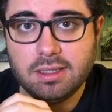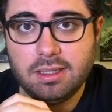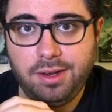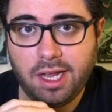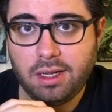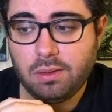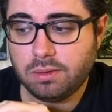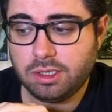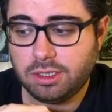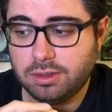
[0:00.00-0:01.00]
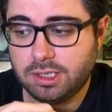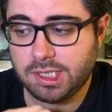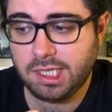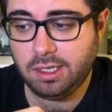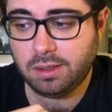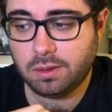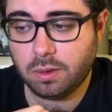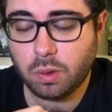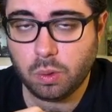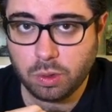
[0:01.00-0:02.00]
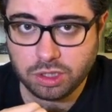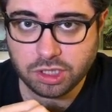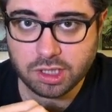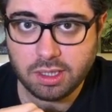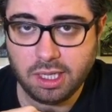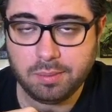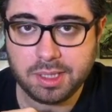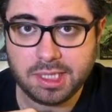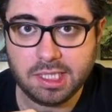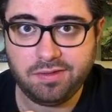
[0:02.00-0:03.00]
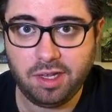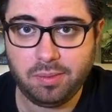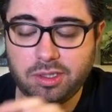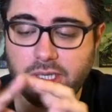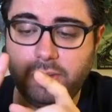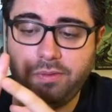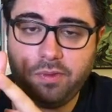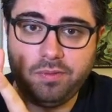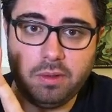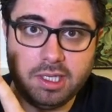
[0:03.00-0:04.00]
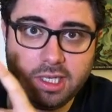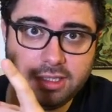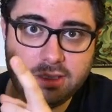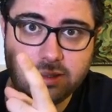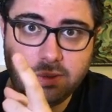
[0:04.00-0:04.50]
Now, to see which NPC it favors, now we've only got two.